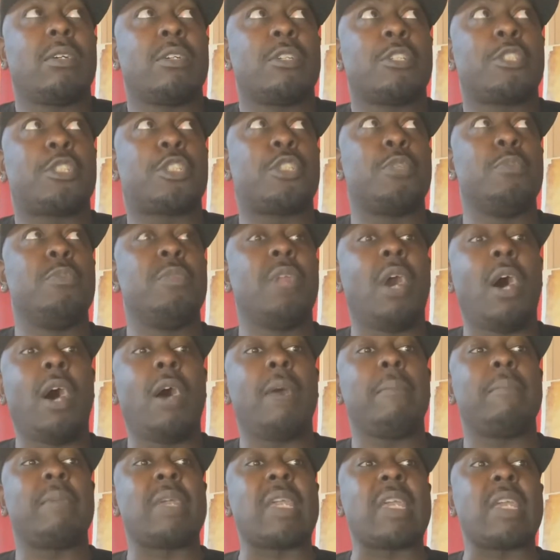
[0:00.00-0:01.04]

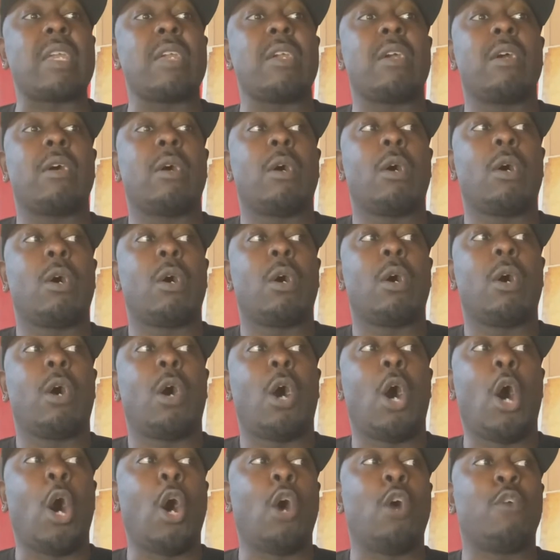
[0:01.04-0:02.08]
tsunami
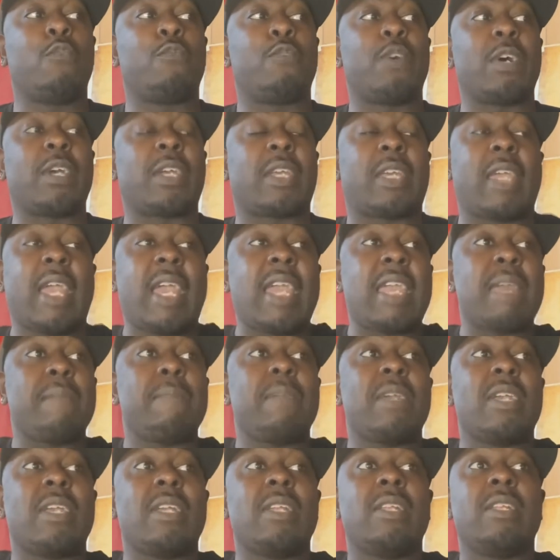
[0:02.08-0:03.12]
of
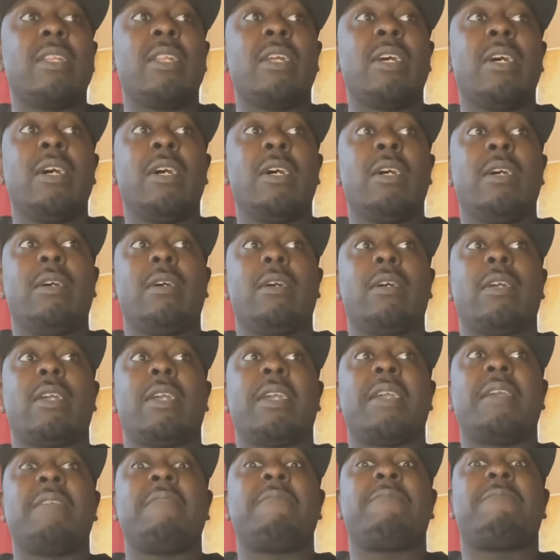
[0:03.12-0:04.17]
gaming
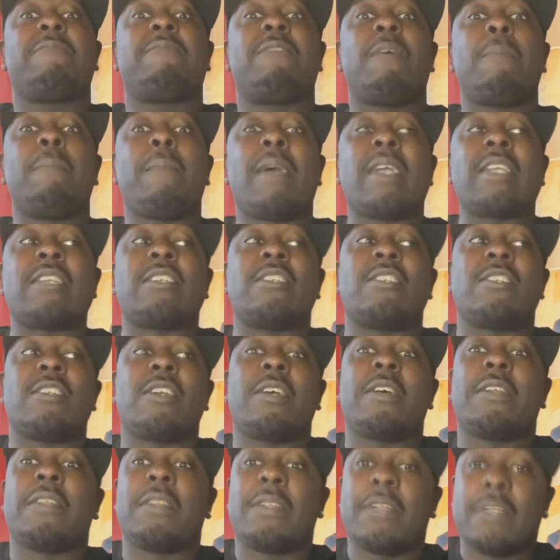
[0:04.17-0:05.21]

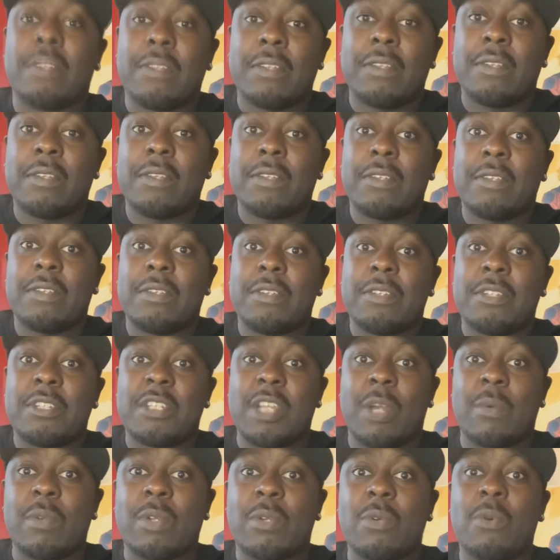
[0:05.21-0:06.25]
information,
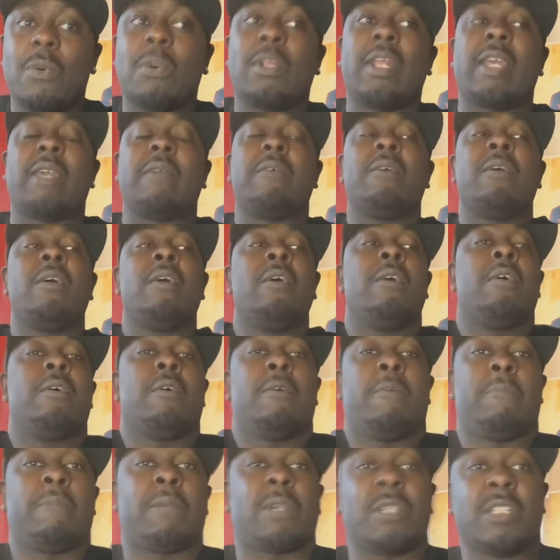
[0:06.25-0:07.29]
shall we call it.
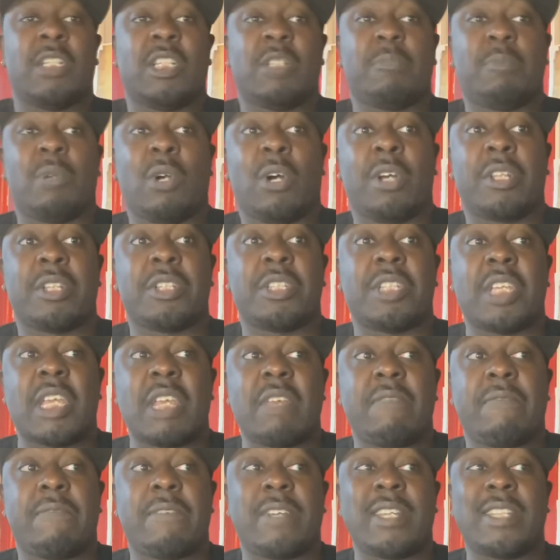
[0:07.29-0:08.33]
Because let's be honest,
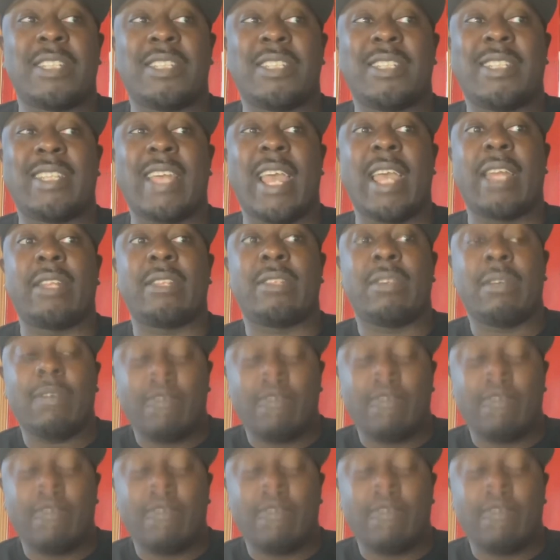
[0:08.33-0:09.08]
E3 is dead,